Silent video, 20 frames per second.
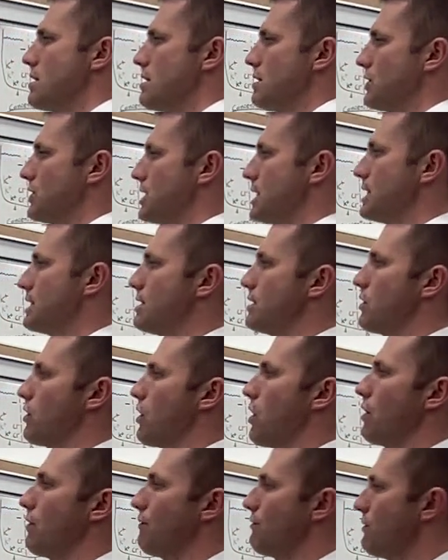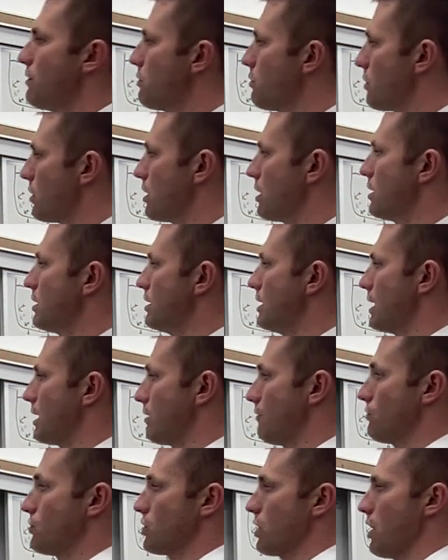since there are fewer
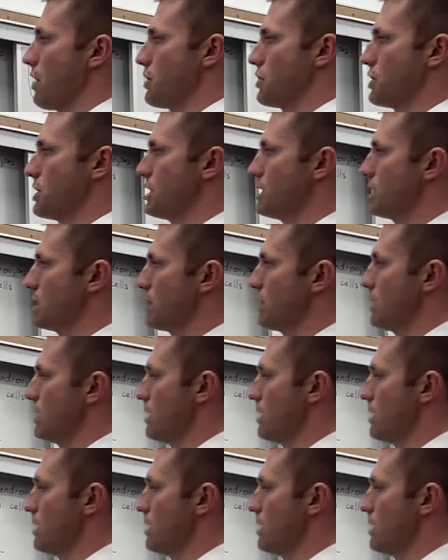negative charges,